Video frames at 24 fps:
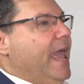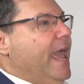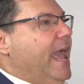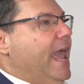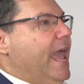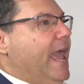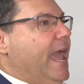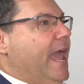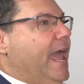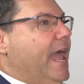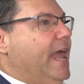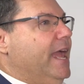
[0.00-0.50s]

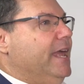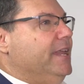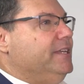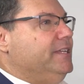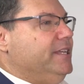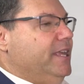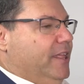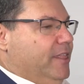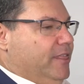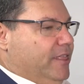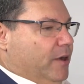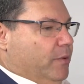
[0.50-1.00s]

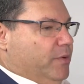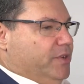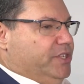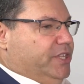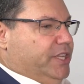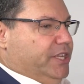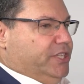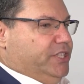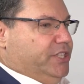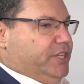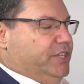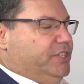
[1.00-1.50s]
And there was
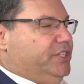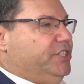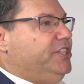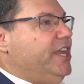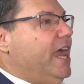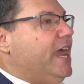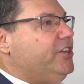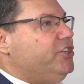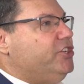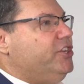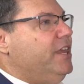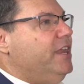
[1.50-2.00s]
this
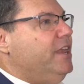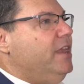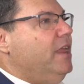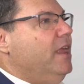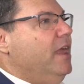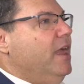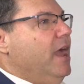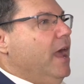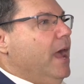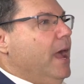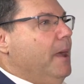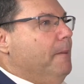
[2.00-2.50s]
section
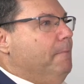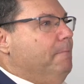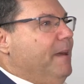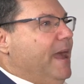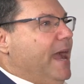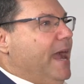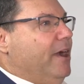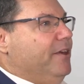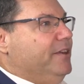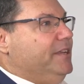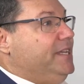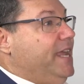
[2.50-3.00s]

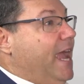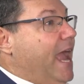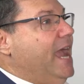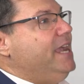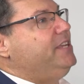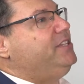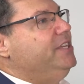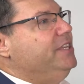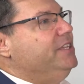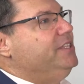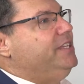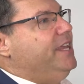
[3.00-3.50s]
about
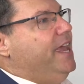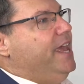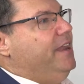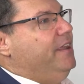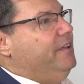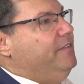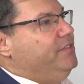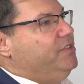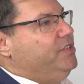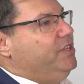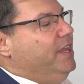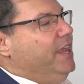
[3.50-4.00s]
tax
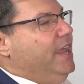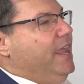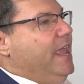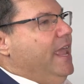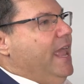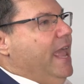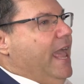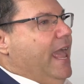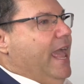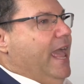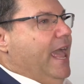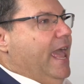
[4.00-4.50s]
incentives.
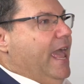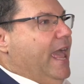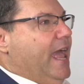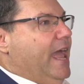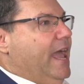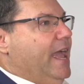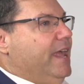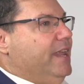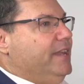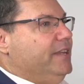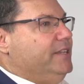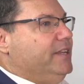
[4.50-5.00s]

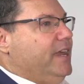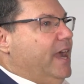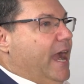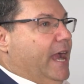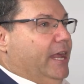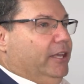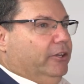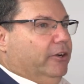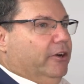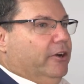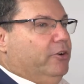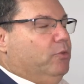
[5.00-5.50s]
And I
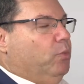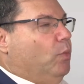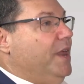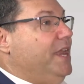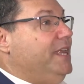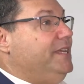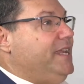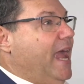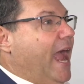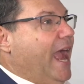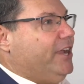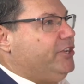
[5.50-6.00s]
learned what
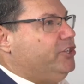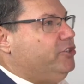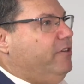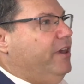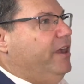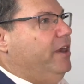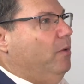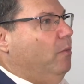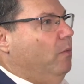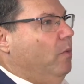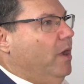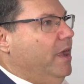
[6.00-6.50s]
a tax
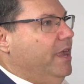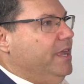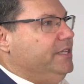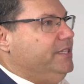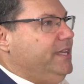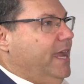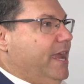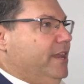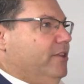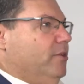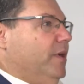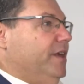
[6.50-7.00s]
credit
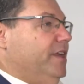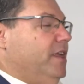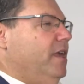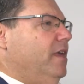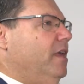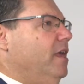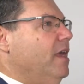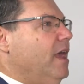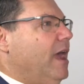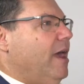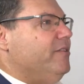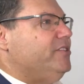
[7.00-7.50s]
was. I had no idea.
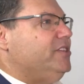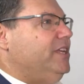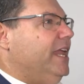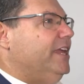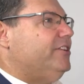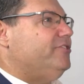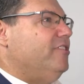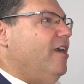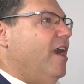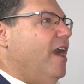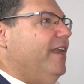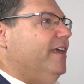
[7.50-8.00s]
I was an
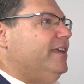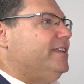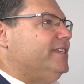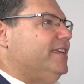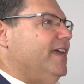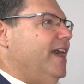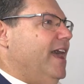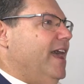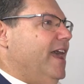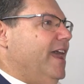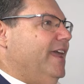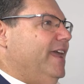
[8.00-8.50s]
electronics
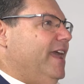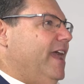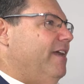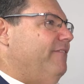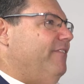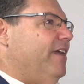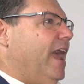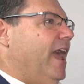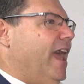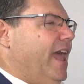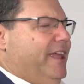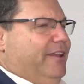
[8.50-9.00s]
guy.
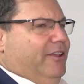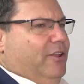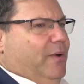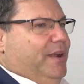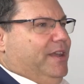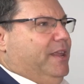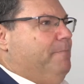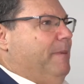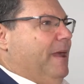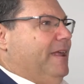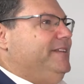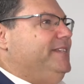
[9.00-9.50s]
Right. Yeah, I had no
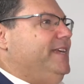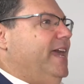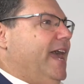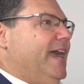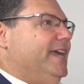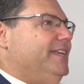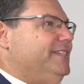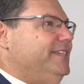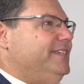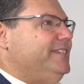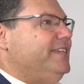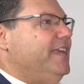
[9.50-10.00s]
idea about
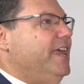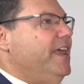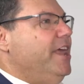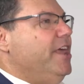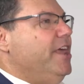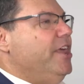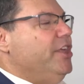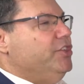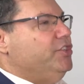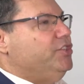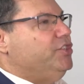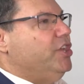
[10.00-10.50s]
taxes.
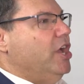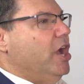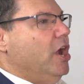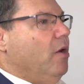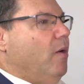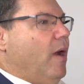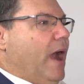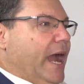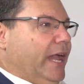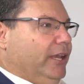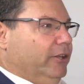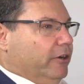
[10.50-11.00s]
Yeah. So
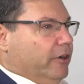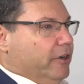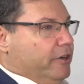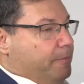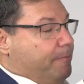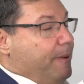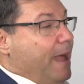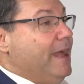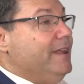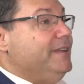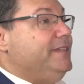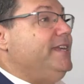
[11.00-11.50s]
I learned
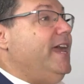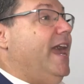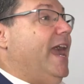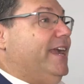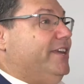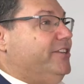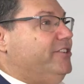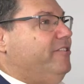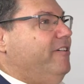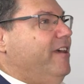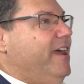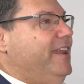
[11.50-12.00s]
about
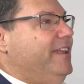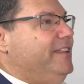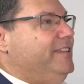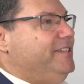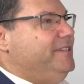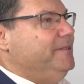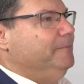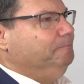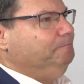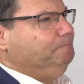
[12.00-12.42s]
tax credits.